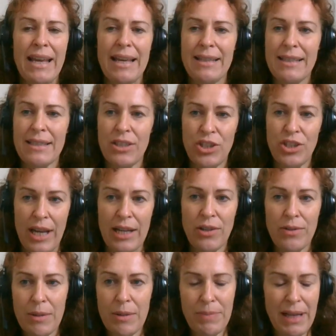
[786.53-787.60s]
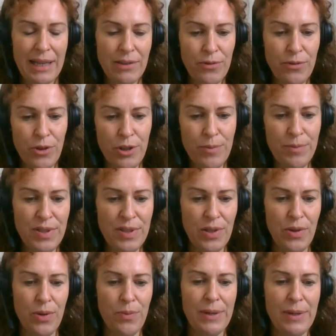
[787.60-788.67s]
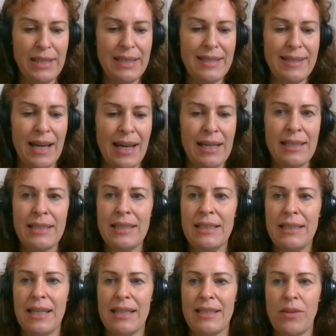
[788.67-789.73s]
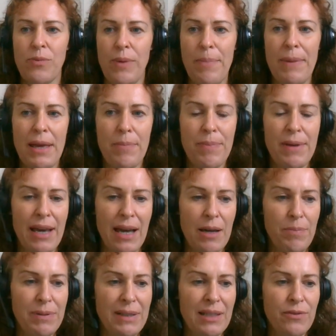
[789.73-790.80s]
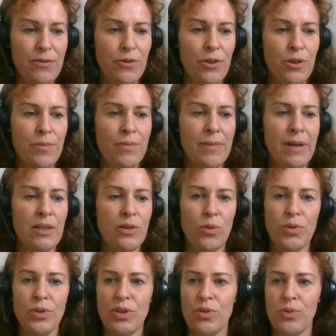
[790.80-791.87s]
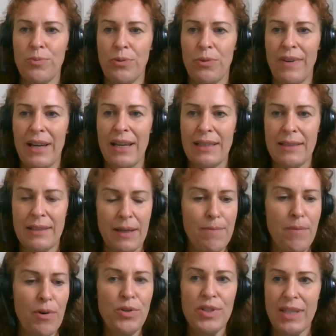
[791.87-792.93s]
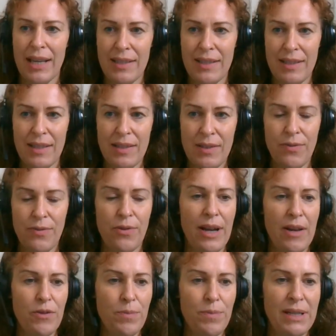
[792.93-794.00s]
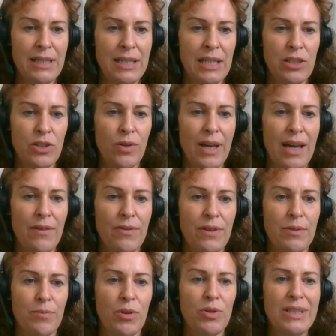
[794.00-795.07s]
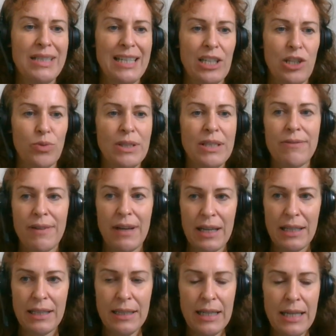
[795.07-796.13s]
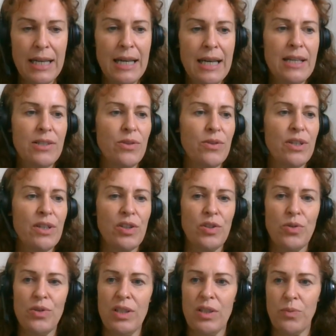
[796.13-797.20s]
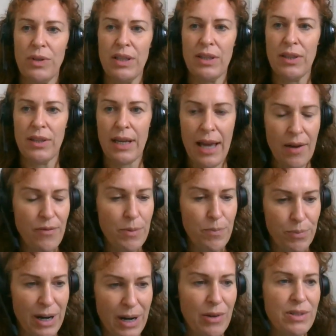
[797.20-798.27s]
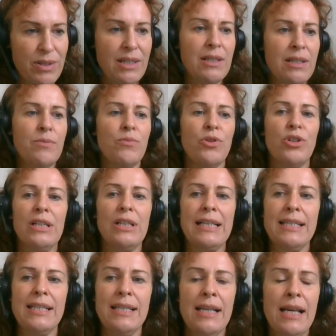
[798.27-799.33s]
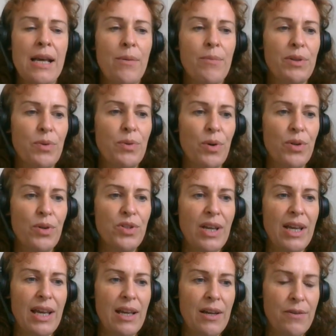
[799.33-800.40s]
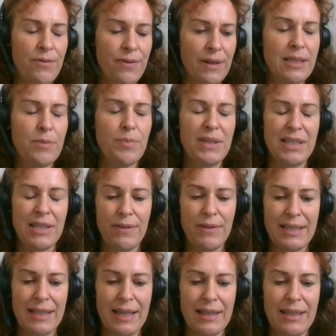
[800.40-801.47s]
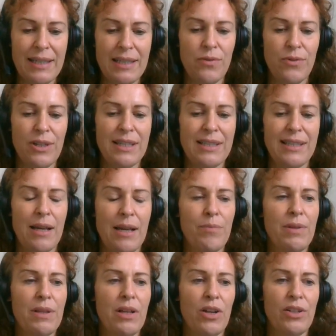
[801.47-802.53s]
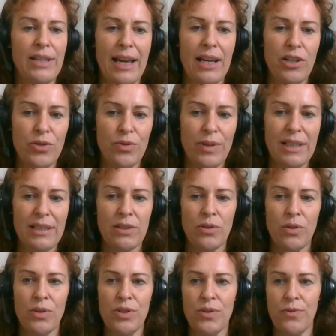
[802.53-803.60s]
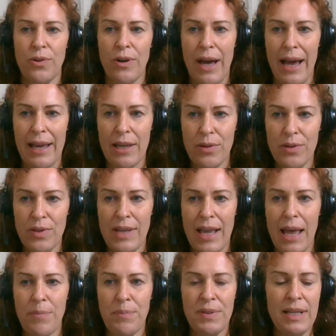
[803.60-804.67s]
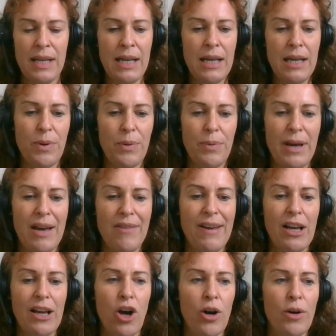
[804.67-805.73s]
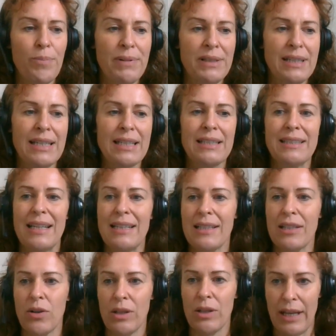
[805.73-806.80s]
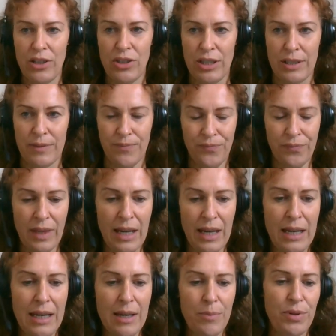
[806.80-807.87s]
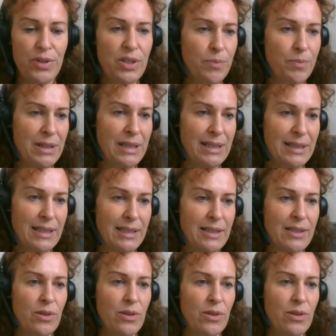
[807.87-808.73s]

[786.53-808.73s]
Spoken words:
It is a general platform, so we designed it as a web API platform in order to provide most access for everybody and to have it mostly unified. So you can use it with every browser, more or less, but we also have specific settings, for example, on Android and also for iOS apps, where we have accompanying data collection possibilities.